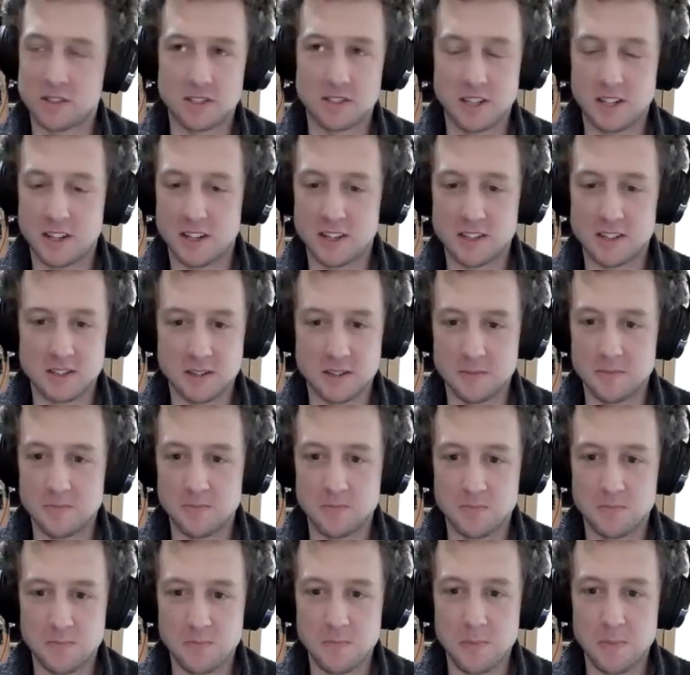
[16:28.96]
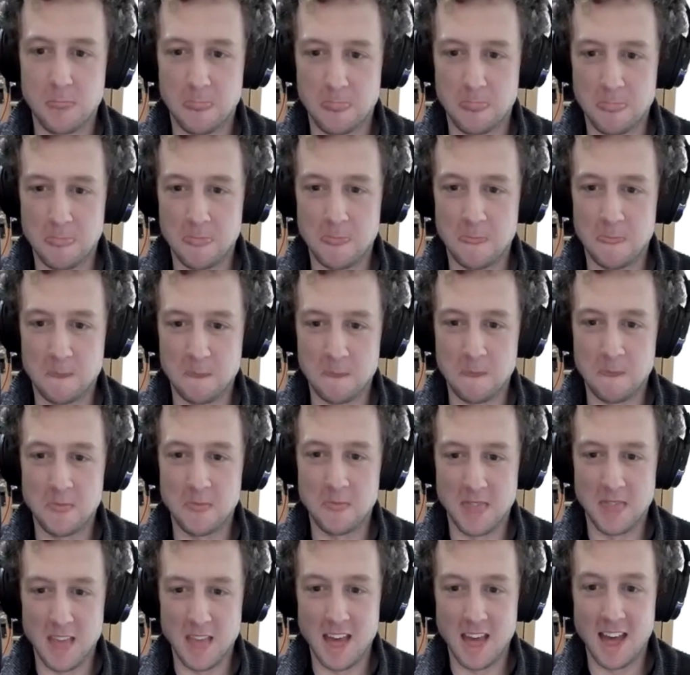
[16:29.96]
your daughter's wedding, but you'll still be at the
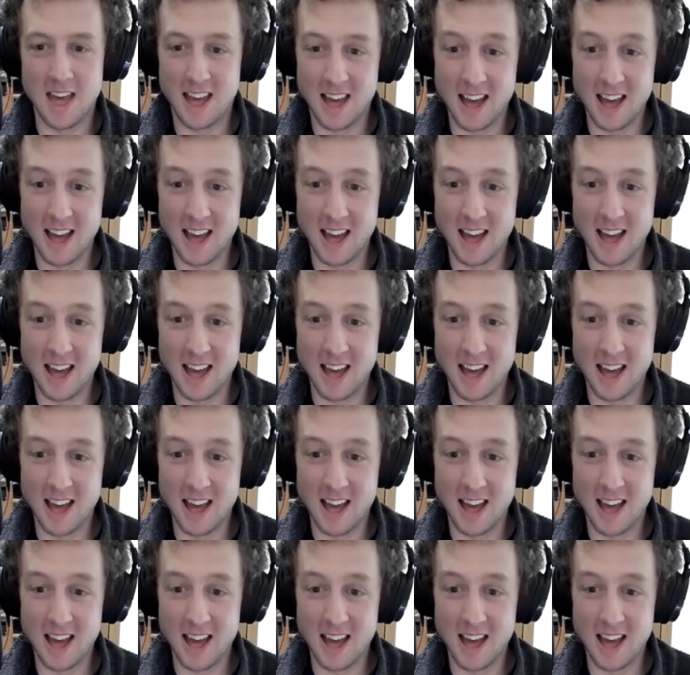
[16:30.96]
Highlands,